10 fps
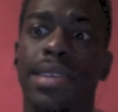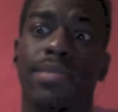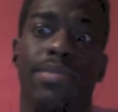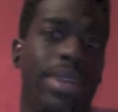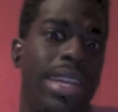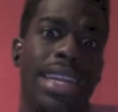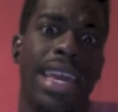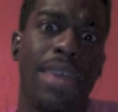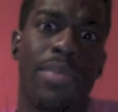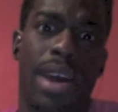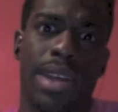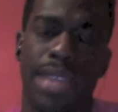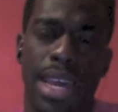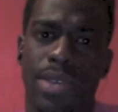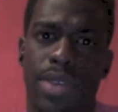Put it in their inbox.
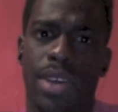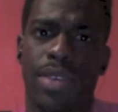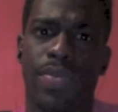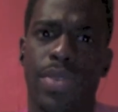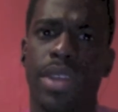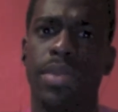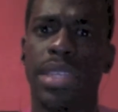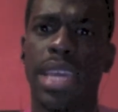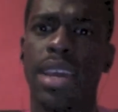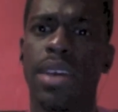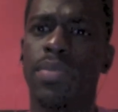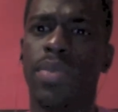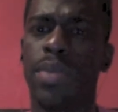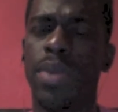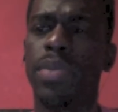I don't know. You know what I'm saying?
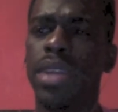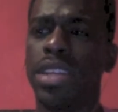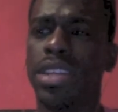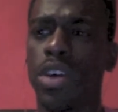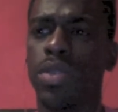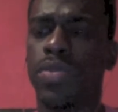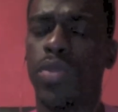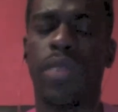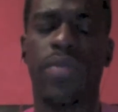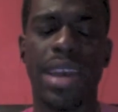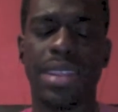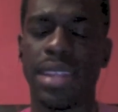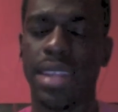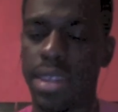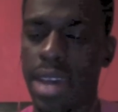But people need to know for a fact that
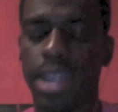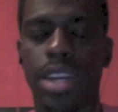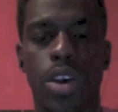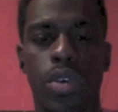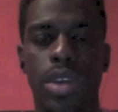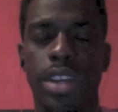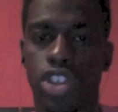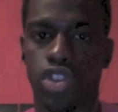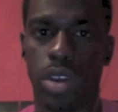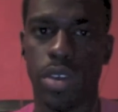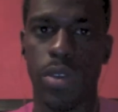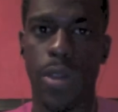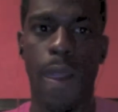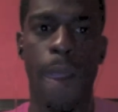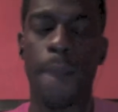they're not alone in the struggle,
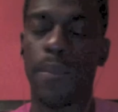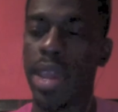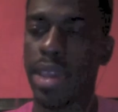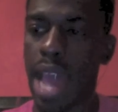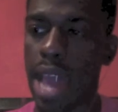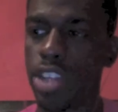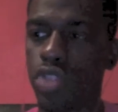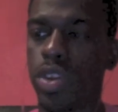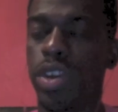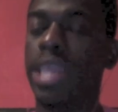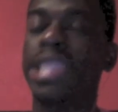and that God is real, and he's